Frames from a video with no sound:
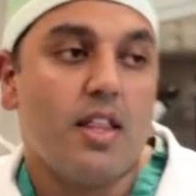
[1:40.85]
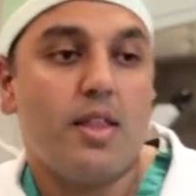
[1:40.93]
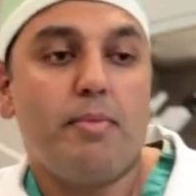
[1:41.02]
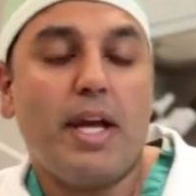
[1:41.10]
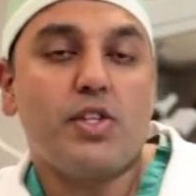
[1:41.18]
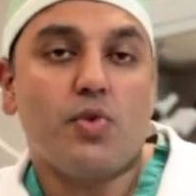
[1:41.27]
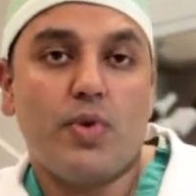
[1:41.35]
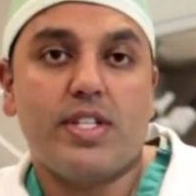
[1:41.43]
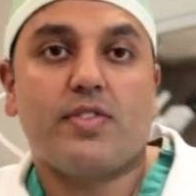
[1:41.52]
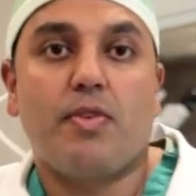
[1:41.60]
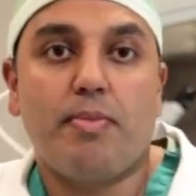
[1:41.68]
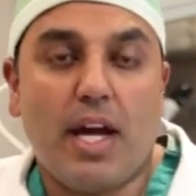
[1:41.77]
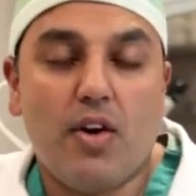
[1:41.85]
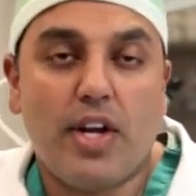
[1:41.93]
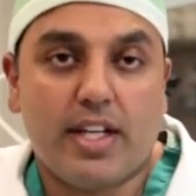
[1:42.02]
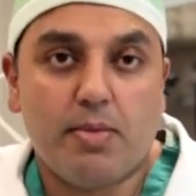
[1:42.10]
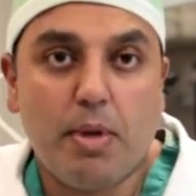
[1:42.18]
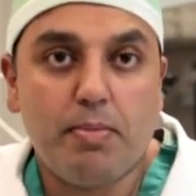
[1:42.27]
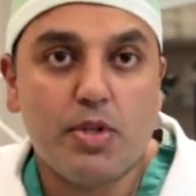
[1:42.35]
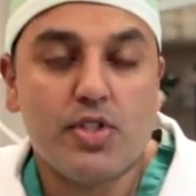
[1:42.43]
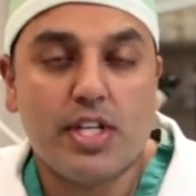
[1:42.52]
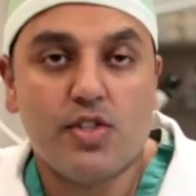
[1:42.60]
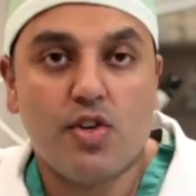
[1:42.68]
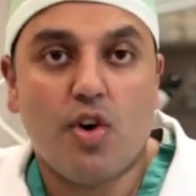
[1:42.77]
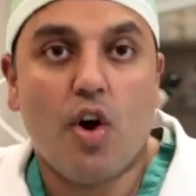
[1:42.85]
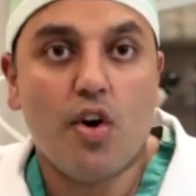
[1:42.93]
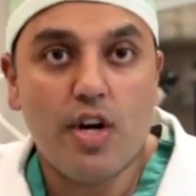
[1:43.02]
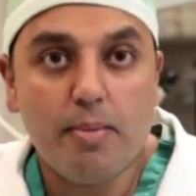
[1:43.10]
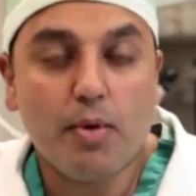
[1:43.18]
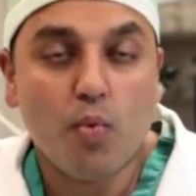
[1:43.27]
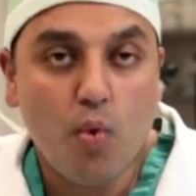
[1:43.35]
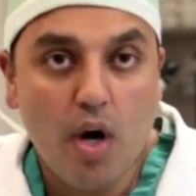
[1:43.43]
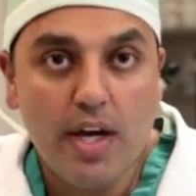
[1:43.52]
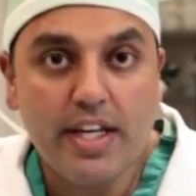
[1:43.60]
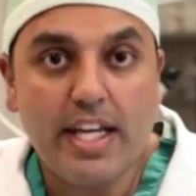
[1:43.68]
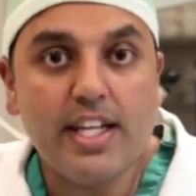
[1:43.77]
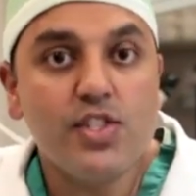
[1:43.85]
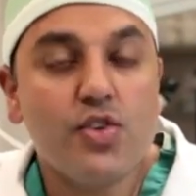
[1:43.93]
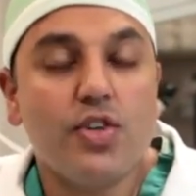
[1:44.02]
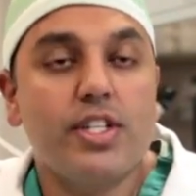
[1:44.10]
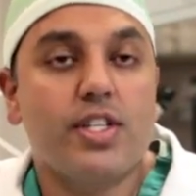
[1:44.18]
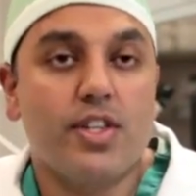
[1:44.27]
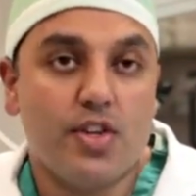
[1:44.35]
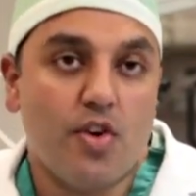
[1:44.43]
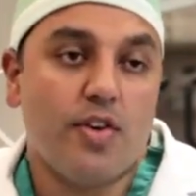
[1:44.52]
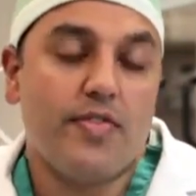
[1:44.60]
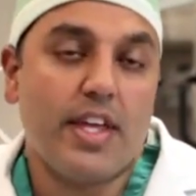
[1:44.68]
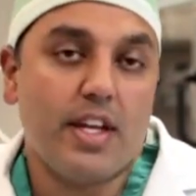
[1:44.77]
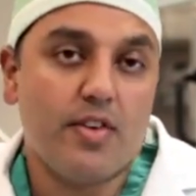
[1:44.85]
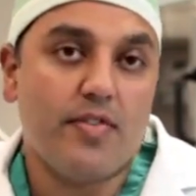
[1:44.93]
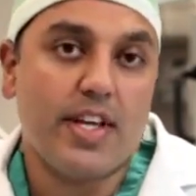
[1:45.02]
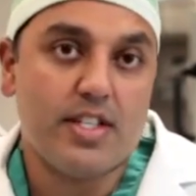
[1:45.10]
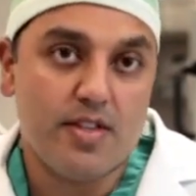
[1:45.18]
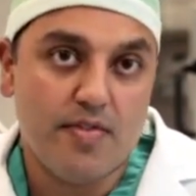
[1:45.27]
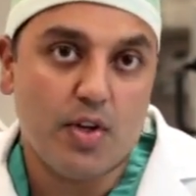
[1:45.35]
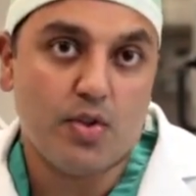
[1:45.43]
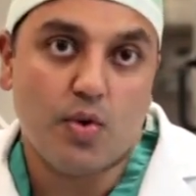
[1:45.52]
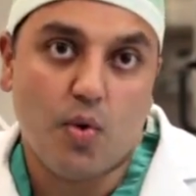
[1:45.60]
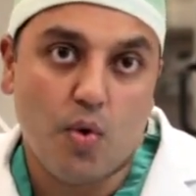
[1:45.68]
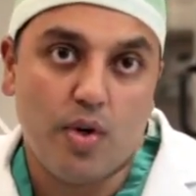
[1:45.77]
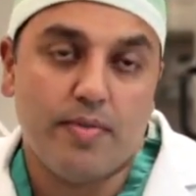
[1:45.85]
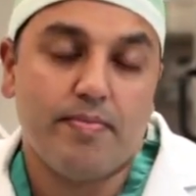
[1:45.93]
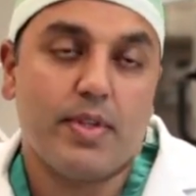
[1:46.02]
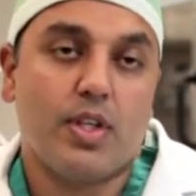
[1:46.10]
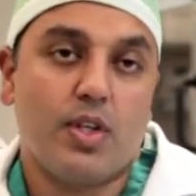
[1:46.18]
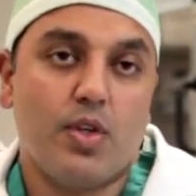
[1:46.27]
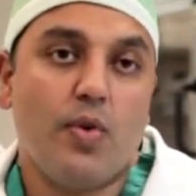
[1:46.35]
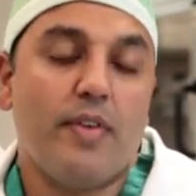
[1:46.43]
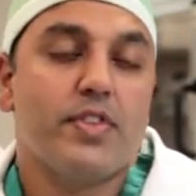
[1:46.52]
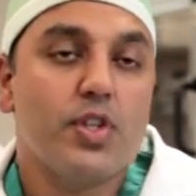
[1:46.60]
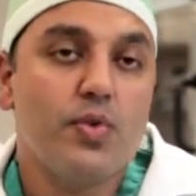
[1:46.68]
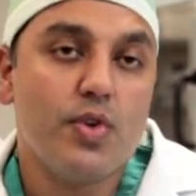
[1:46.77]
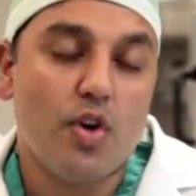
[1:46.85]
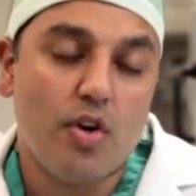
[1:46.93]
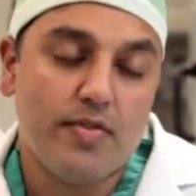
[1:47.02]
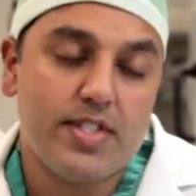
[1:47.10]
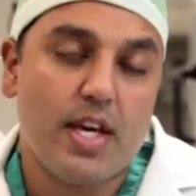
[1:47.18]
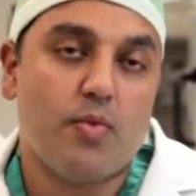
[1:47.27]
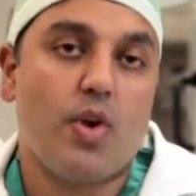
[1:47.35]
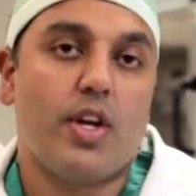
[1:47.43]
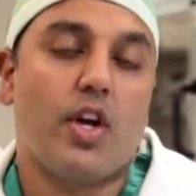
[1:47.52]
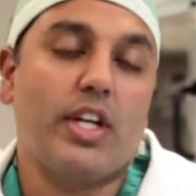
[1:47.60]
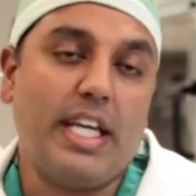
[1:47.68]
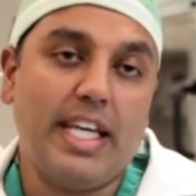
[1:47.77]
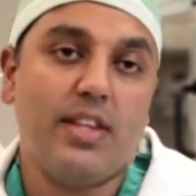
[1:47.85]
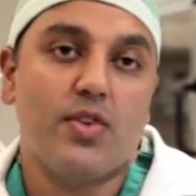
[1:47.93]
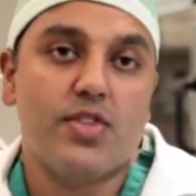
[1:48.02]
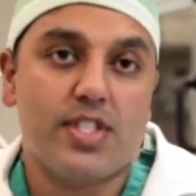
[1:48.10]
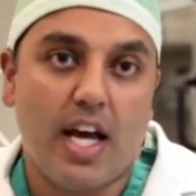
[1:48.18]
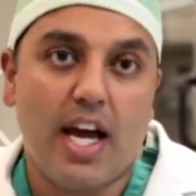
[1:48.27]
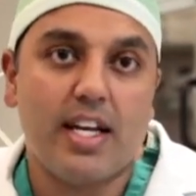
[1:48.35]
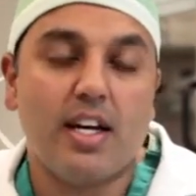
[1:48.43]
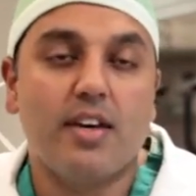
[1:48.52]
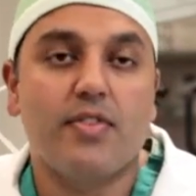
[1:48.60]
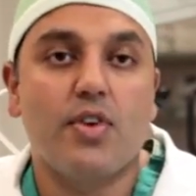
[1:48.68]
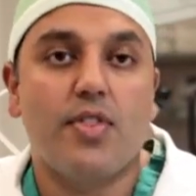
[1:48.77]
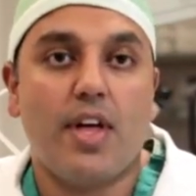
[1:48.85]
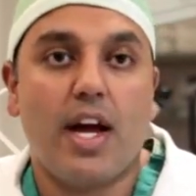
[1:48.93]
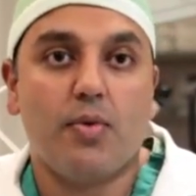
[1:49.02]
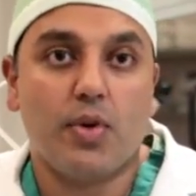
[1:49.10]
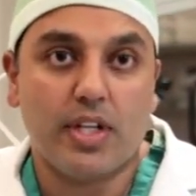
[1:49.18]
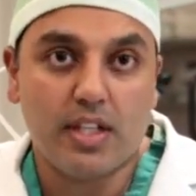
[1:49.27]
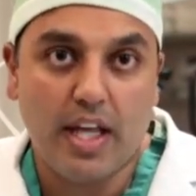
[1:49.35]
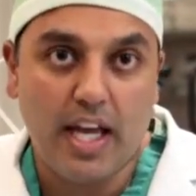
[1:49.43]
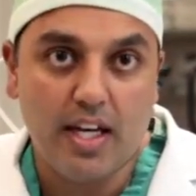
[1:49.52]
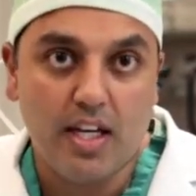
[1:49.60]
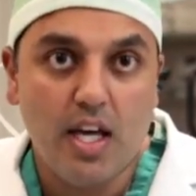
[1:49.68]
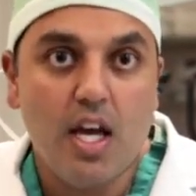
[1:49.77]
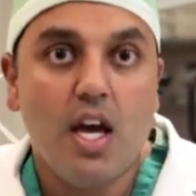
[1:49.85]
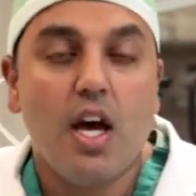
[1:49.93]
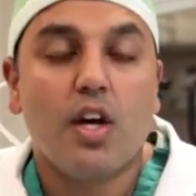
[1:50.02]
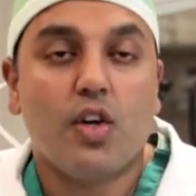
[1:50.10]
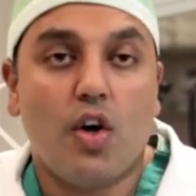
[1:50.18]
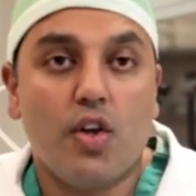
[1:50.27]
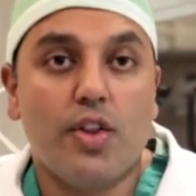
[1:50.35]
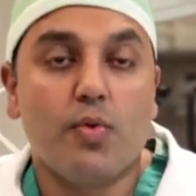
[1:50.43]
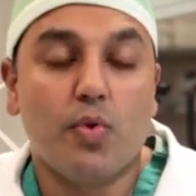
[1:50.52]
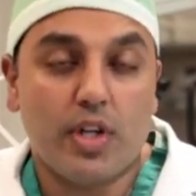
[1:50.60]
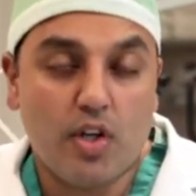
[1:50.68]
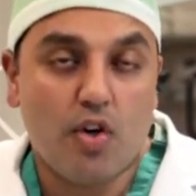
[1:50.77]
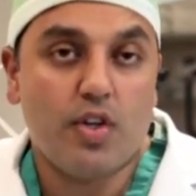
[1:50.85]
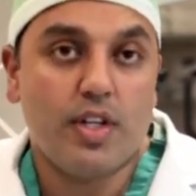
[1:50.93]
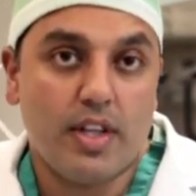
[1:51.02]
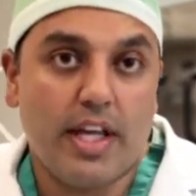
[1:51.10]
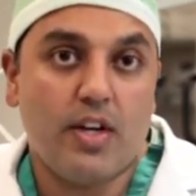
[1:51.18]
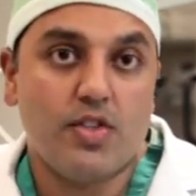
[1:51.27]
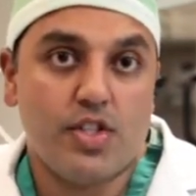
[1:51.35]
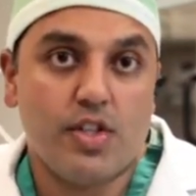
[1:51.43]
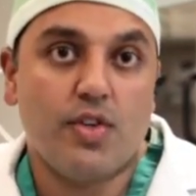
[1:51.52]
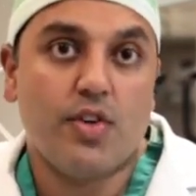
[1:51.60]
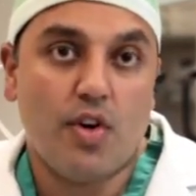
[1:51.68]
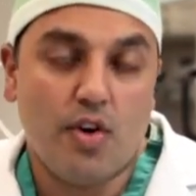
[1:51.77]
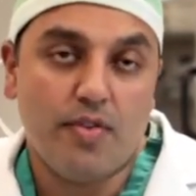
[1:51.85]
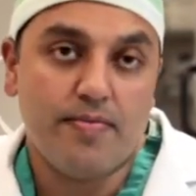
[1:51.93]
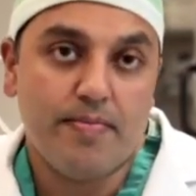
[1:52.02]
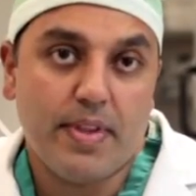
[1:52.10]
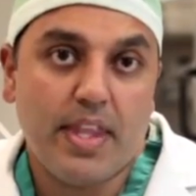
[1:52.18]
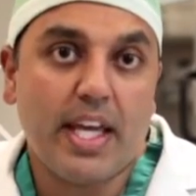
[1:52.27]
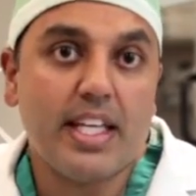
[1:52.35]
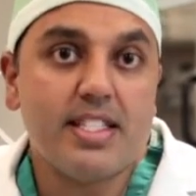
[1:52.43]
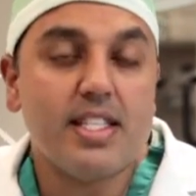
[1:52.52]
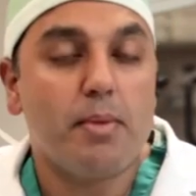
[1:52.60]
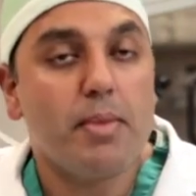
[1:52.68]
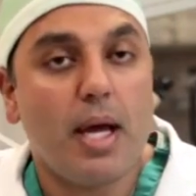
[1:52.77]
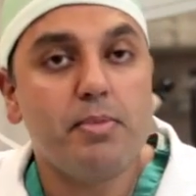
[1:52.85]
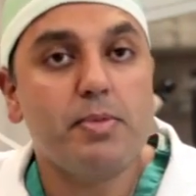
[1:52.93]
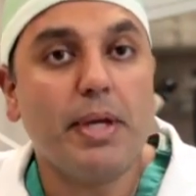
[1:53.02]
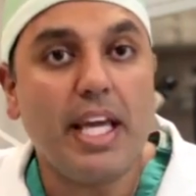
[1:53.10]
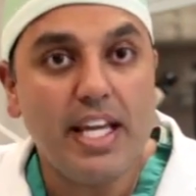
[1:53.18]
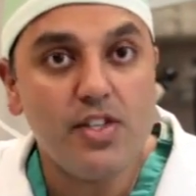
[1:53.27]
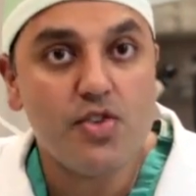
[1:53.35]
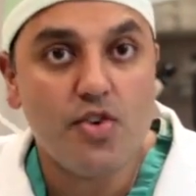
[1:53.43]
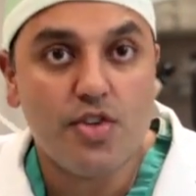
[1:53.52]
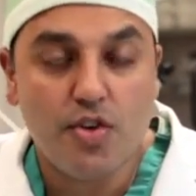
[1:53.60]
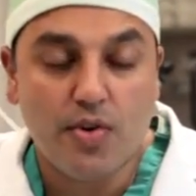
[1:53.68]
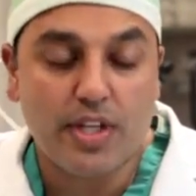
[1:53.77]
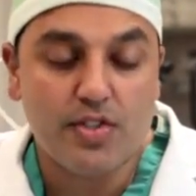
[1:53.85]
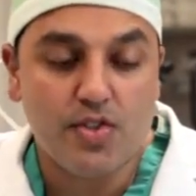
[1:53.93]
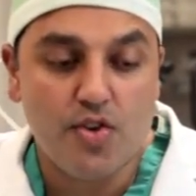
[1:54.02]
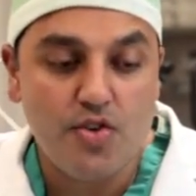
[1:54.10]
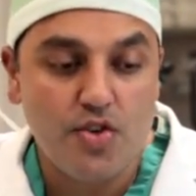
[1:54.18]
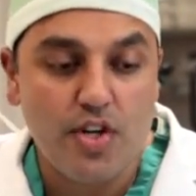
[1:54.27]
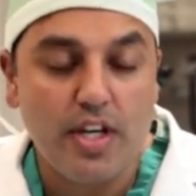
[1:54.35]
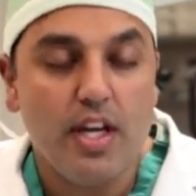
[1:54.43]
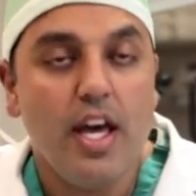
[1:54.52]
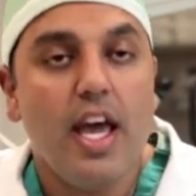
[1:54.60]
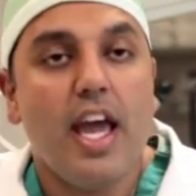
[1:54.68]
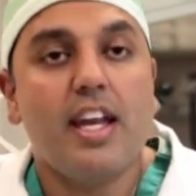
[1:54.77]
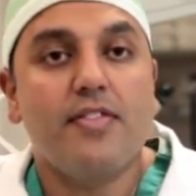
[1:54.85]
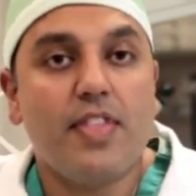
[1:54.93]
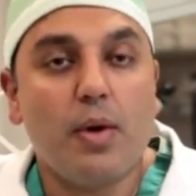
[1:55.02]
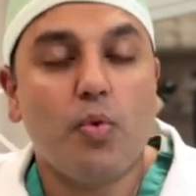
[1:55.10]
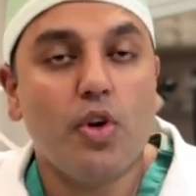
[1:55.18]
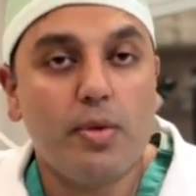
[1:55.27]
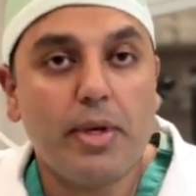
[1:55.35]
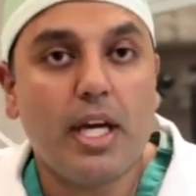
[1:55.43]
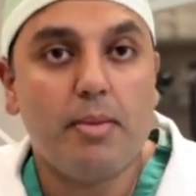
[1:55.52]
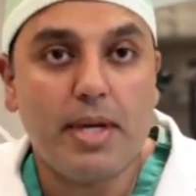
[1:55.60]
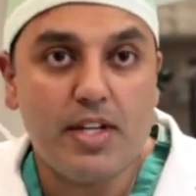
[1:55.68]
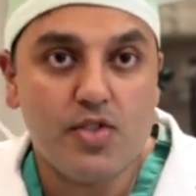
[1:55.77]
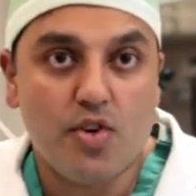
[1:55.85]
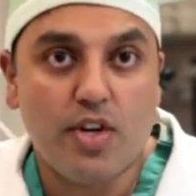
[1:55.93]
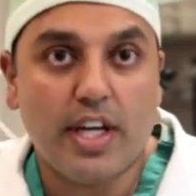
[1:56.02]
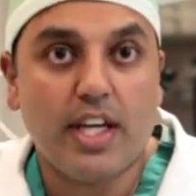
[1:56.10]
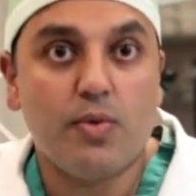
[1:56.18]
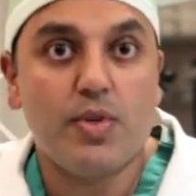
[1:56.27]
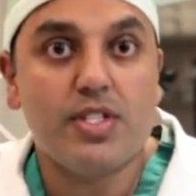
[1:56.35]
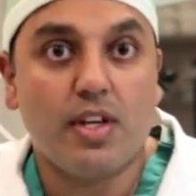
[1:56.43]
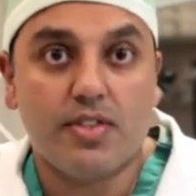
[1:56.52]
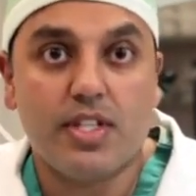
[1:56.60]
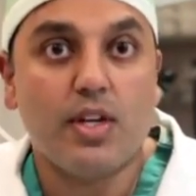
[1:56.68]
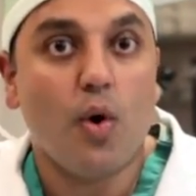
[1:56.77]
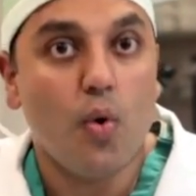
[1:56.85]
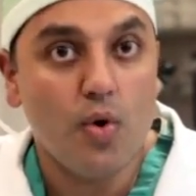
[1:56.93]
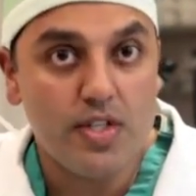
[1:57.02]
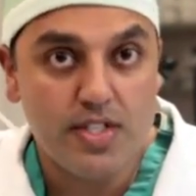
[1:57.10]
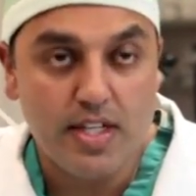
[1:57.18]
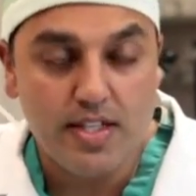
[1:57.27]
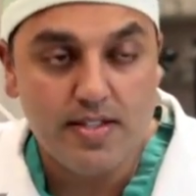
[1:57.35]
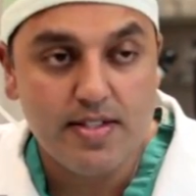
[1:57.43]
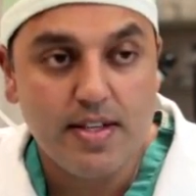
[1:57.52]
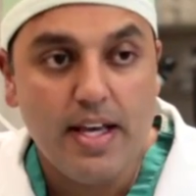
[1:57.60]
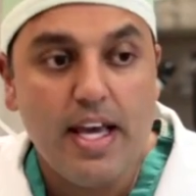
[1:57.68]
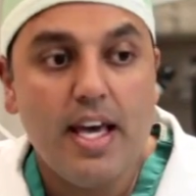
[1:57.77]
the major risk from thyroidectomy procedure are: number one, injury to the nerve that innervates the vocal cord. You have two nerves that run on either side of your thyroid gland, called the recurrent laryngeal nerve. They can sometimes be injured during surgery, and if they were to become injured, it could result in hoarseness.